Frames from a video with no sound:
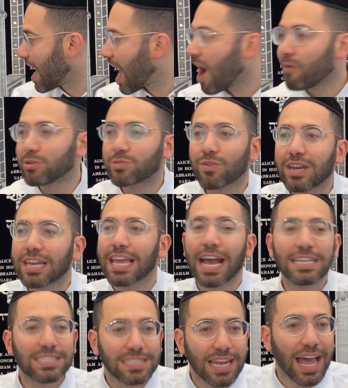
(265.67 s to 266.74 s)
I was reading
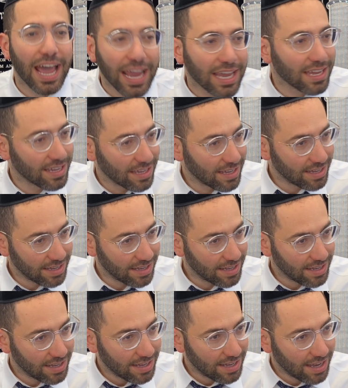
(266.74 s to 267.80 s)
yesterday
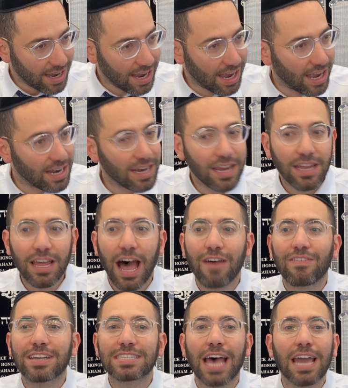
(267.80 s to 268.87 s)
in
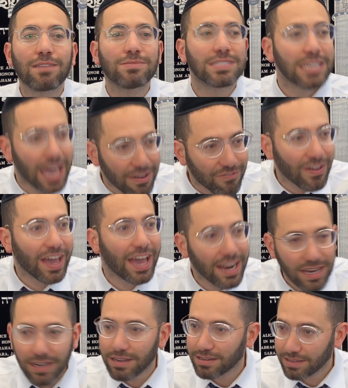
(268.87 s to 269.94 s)
Ha'ves Ha'im
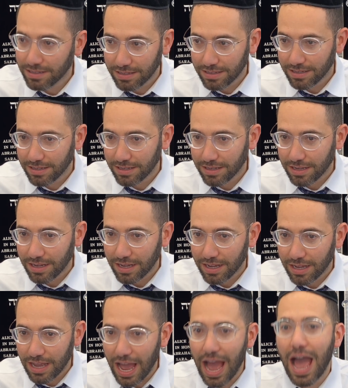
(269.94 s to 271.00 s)
Sefer.
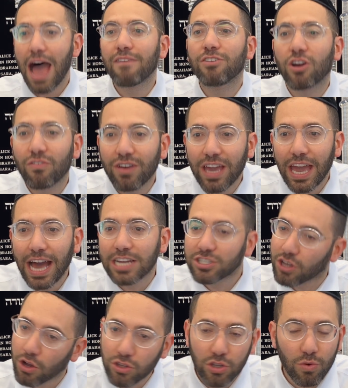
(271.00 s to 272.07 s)
I have it over here. I'll
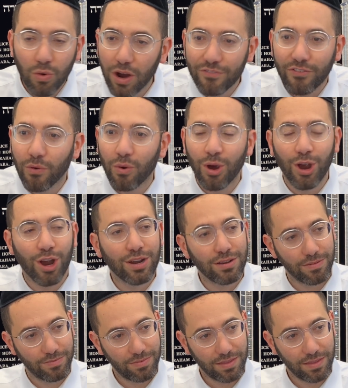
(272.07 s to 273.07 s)
show it to you word for word.